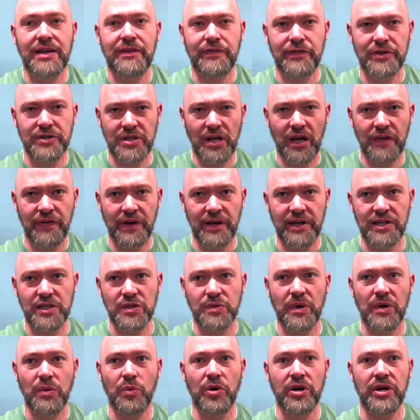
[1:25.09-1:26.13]
First off, I'm going to
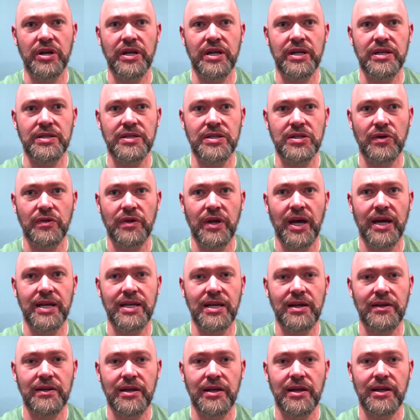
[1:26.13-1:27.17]
explain what it is. So the
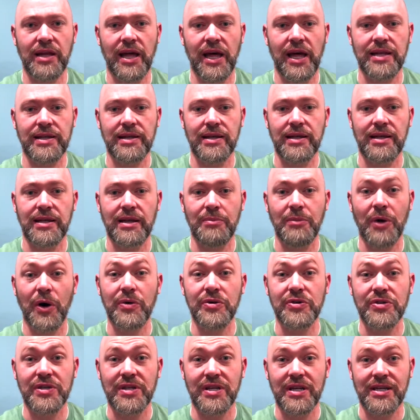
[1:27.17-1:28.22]
idea that an
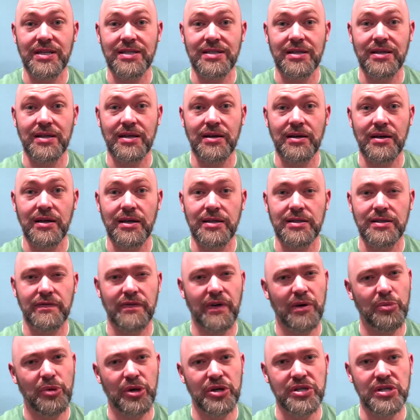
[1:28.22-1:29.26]
emotion is a
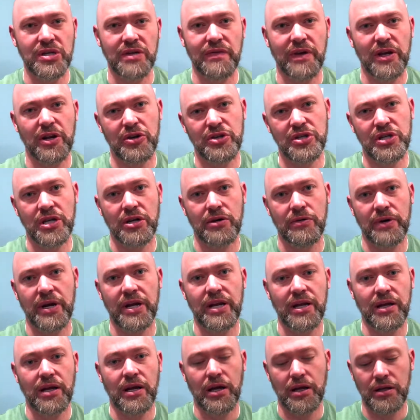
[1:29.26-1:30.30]
vibration of energy
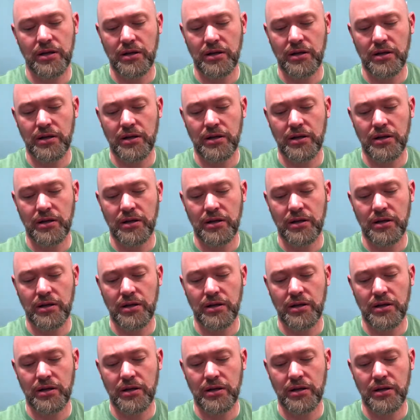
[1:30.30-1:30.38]
creating,